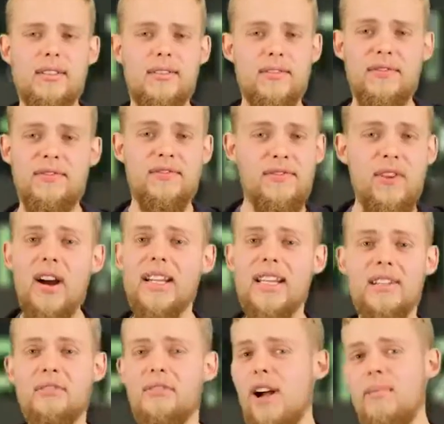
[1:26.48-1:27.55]
It's
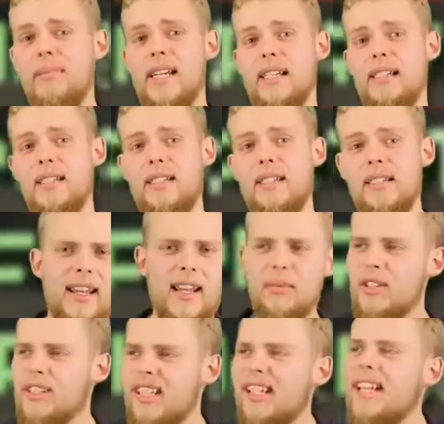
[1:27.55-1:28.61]
f***ing rubbish.
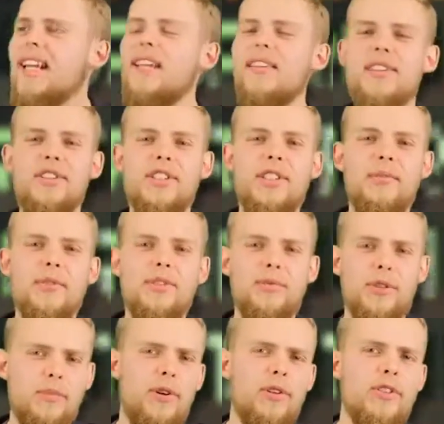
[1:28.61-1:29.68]
It was clear that she was
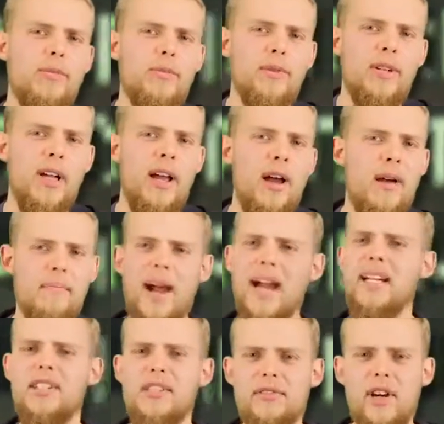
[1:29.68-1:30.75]
responsible
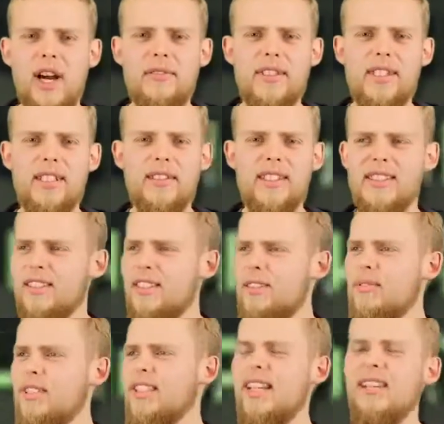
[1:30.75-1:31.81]
back at Survivor Series, and
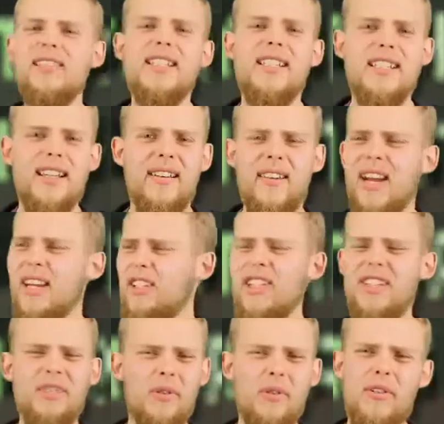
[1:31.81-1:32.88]
she was guilty as that.
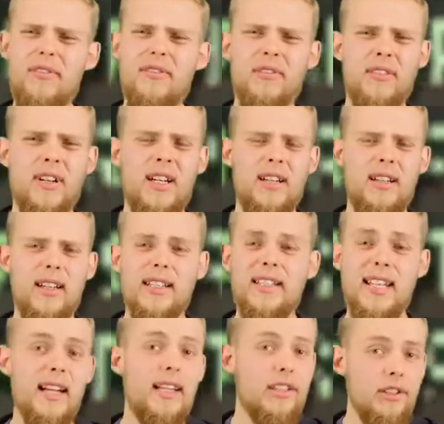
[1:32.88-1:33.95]
She's awful. Like
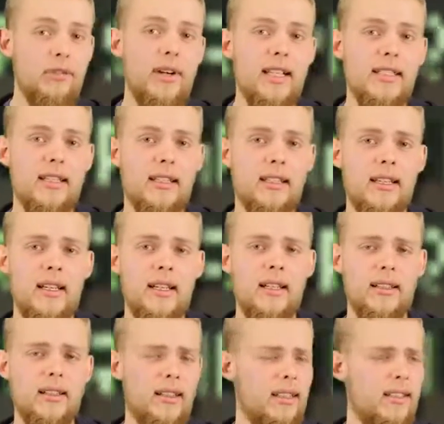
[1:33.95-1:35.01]
Natalya, good wrestler.
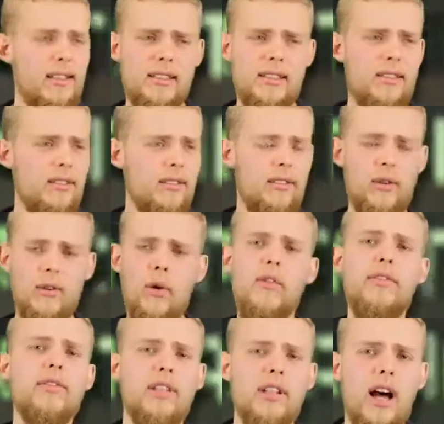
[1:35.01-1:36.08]
Like, just
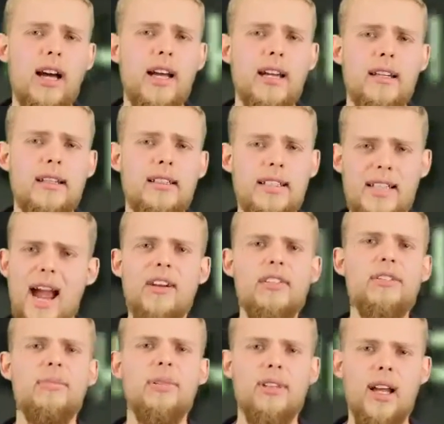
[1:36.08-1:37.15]
awful liar.
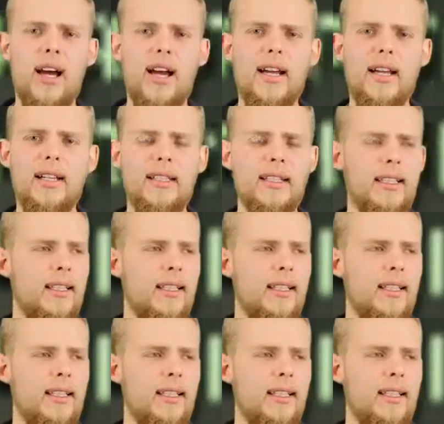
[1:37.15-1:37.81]
Terrible liar.